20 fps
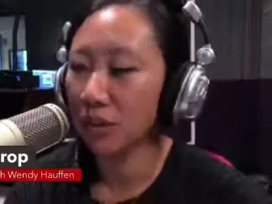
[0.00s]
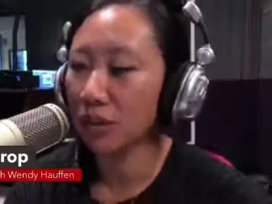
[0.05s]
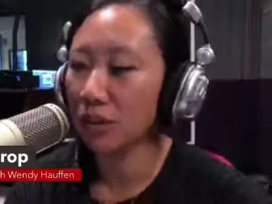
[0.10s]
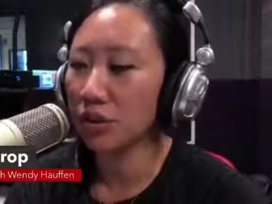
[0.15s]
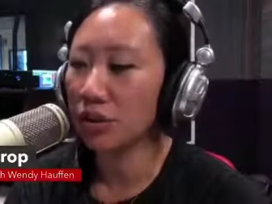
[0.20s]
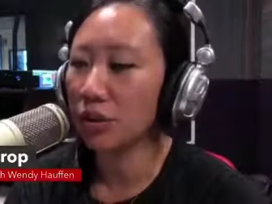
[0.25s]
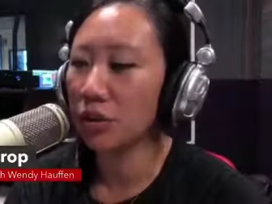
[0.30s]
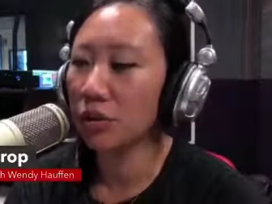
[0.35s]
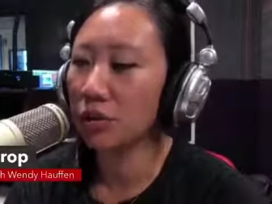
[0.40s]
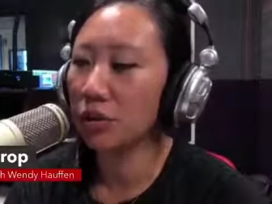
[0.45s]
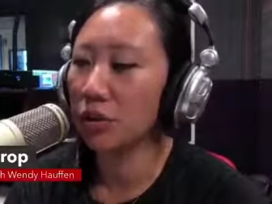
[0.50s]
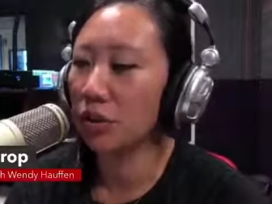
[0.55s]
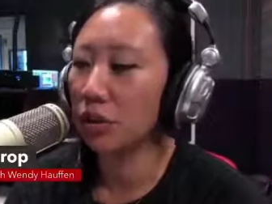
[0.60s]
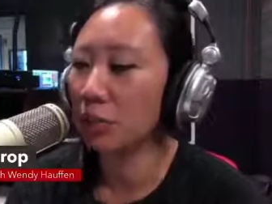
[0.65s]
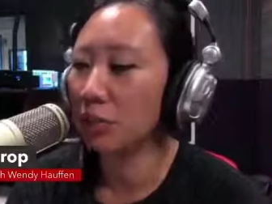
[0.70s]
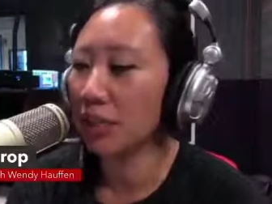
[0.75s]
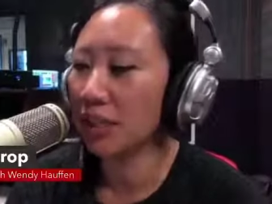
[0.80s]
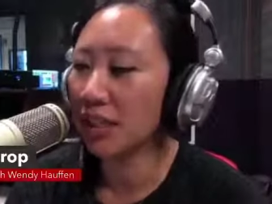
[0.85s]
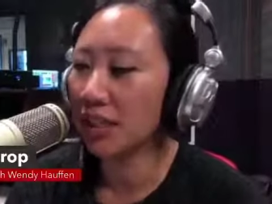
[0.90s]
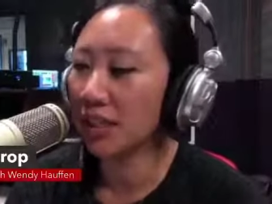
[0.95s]
So
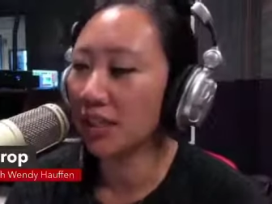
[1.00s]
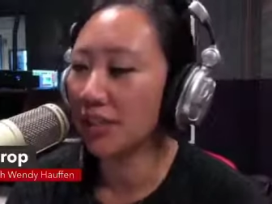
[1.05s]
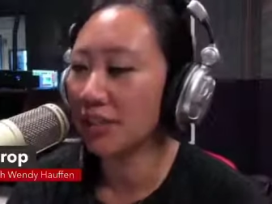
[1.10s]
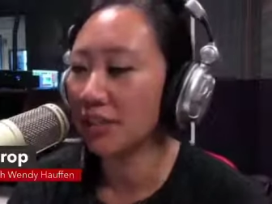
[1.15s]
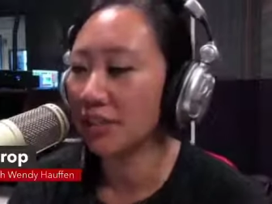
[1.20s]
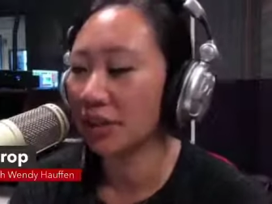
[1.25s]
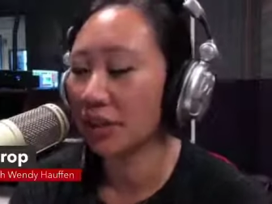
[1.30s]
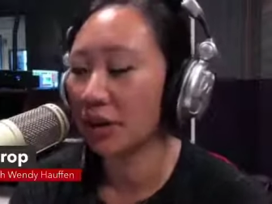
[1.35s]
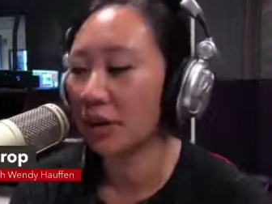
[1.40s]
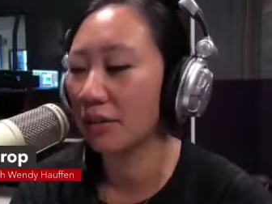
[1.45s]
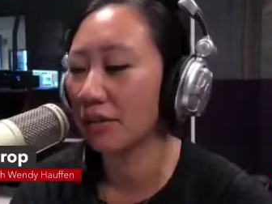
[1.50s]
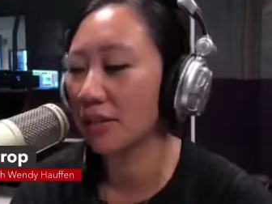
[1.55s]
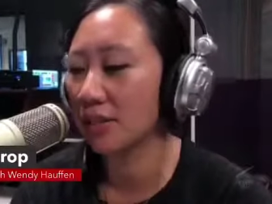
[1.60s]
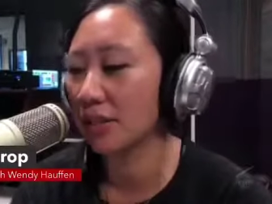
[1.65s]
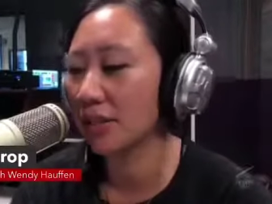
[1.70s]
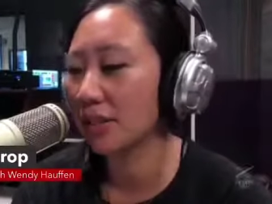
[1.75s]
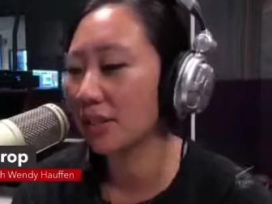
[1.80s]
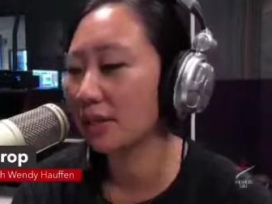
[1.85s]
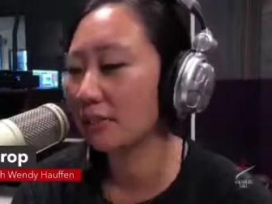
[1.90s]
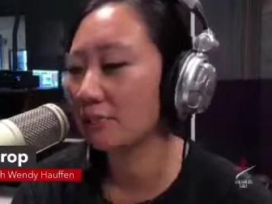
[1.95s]
normally it's, you know,
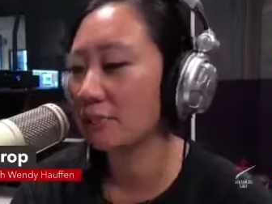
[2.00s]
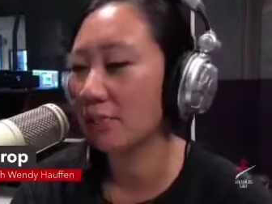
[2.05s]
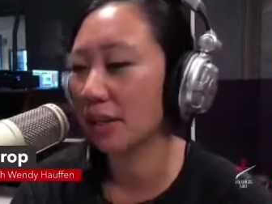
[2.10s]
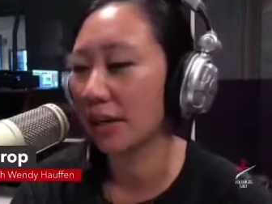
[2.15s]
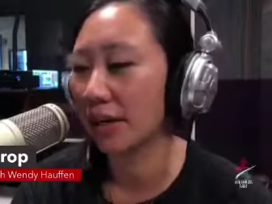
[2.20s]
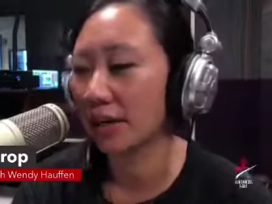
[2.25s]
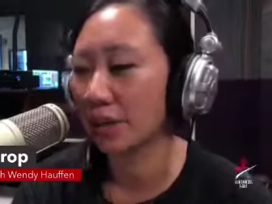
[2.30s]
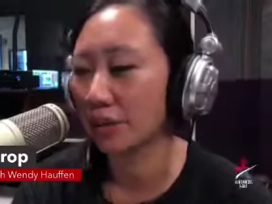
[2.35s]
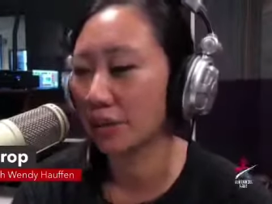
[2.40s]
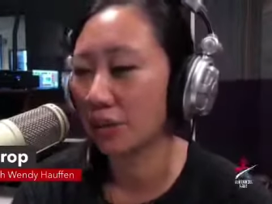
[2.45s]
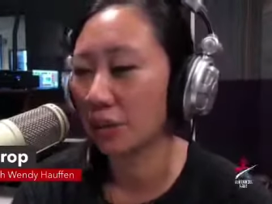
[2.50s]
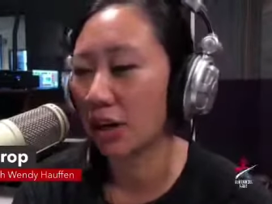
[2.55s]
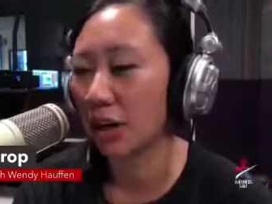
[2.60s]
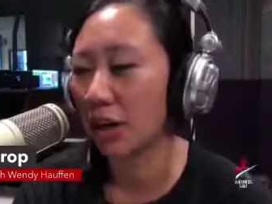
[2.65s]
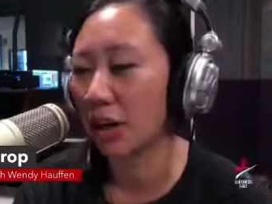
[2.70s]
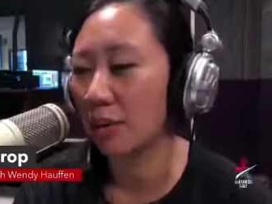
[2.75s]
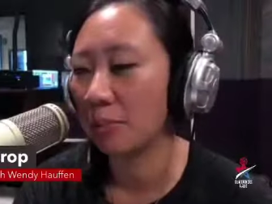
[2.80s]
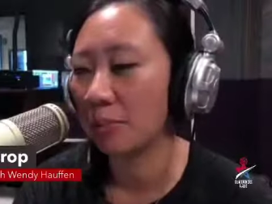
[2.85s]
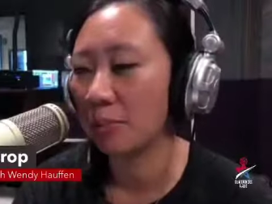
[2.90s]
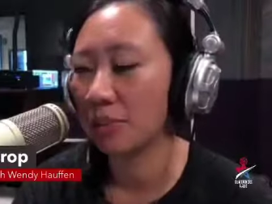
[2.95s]
obviously it's a mic
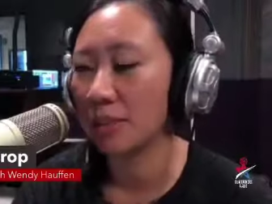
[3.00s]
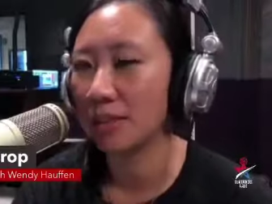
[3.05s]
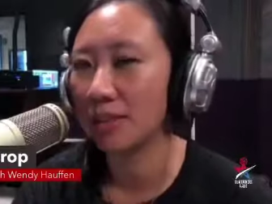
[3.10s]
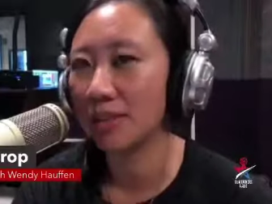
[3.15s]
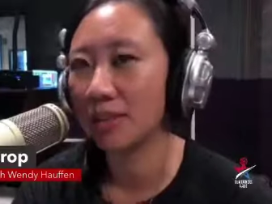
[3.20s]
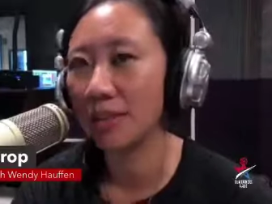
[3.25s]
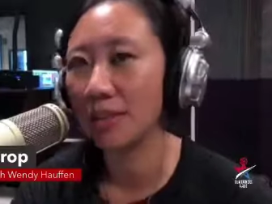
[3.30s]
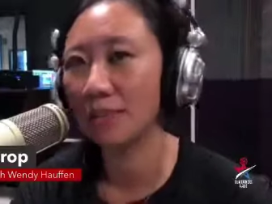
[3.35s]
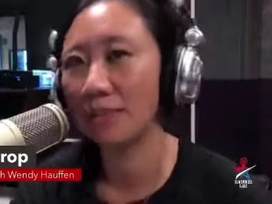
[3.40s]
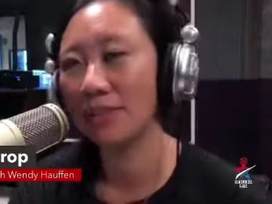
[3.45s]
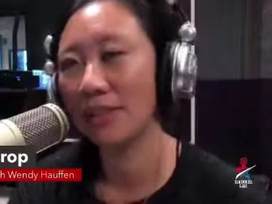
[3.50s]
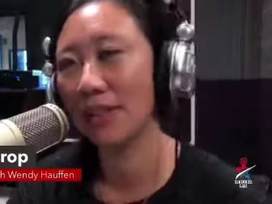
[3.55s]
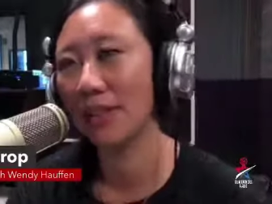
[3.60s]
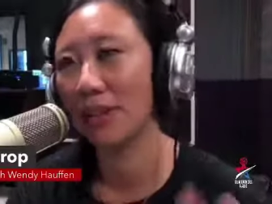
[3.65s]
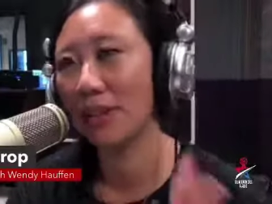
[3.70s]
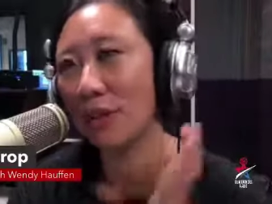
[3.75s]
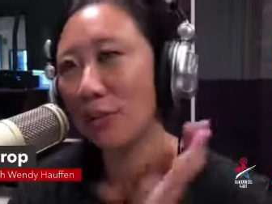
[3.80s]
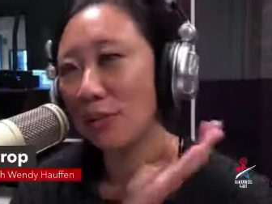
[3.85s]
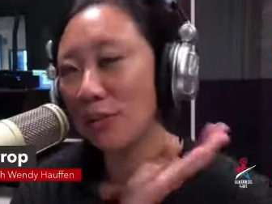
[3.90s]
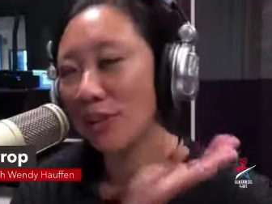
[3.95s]
drop, but this time, you
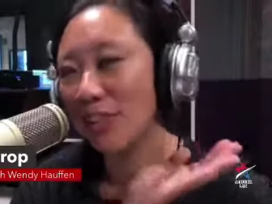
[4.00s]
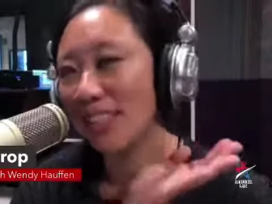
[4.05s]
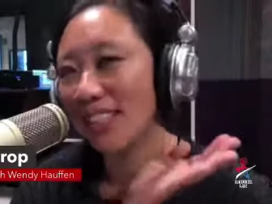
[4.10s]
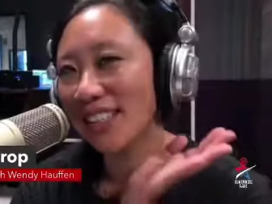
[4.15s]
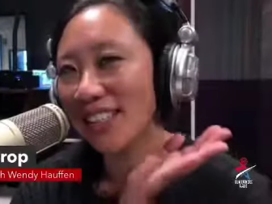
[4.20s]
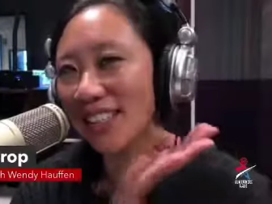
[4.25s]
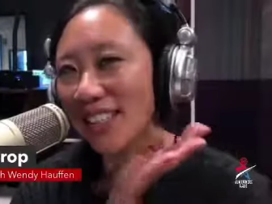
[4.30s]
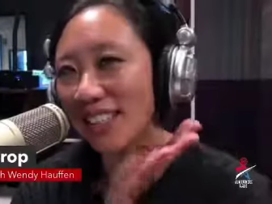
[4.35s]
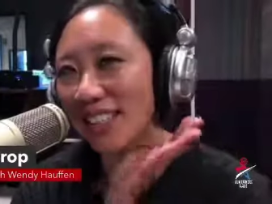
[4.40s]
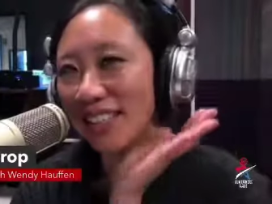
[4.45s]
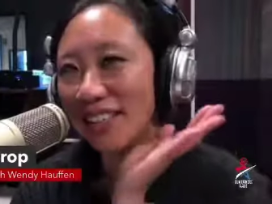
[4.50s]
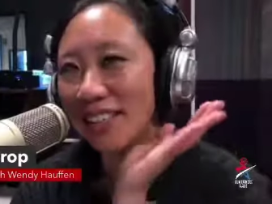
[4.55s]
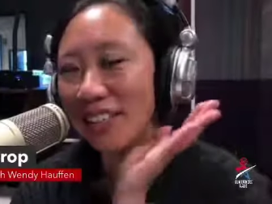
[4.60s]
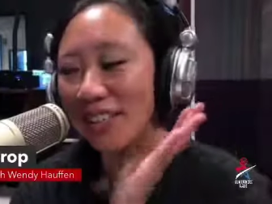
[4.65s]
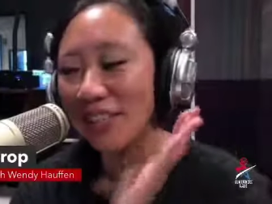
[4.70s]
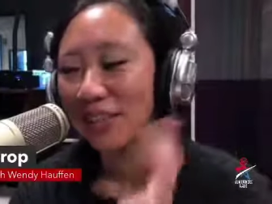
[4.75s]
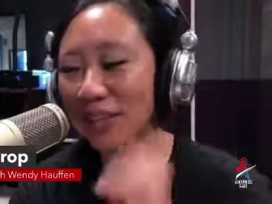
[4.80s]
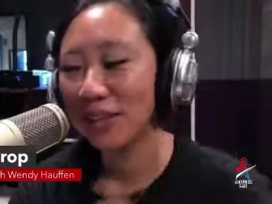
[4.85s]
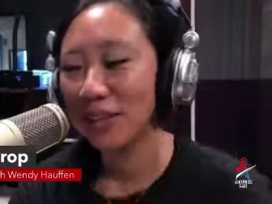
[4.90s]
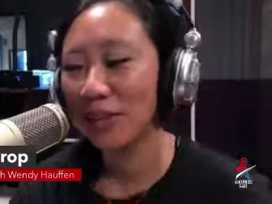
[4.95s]
know, hopefully it's a
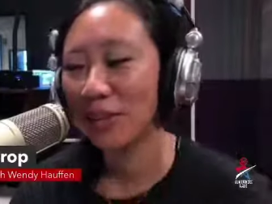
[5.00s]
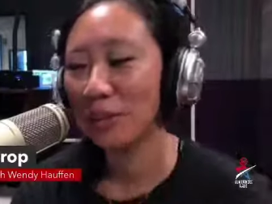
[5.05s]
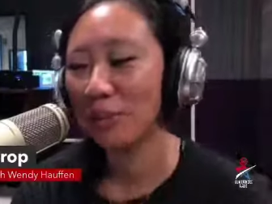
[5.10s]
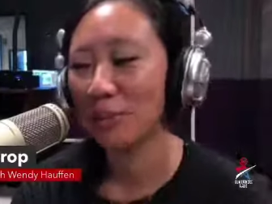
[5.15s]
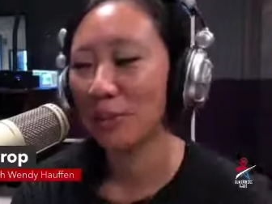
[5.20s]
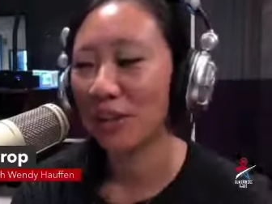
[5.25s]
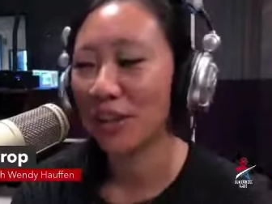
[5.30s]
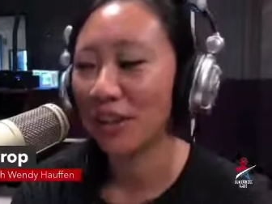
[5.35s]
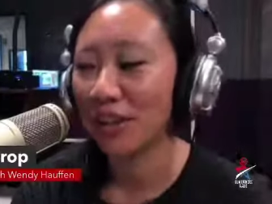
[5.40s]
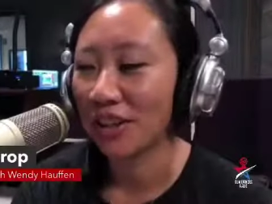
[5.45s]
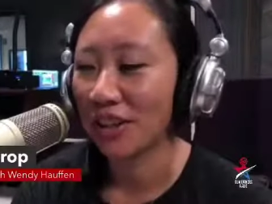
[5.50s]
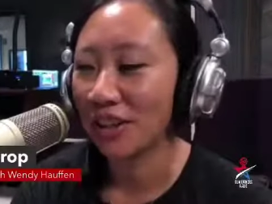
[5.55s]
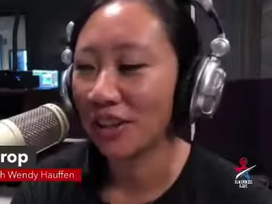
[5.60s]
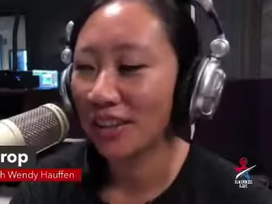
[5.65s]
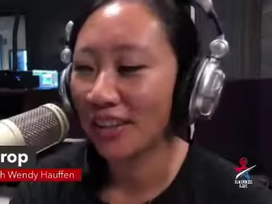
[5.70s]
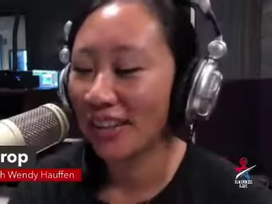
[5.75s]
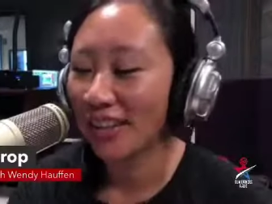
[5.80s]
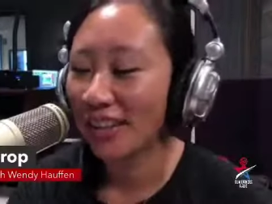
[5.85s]
little prettier.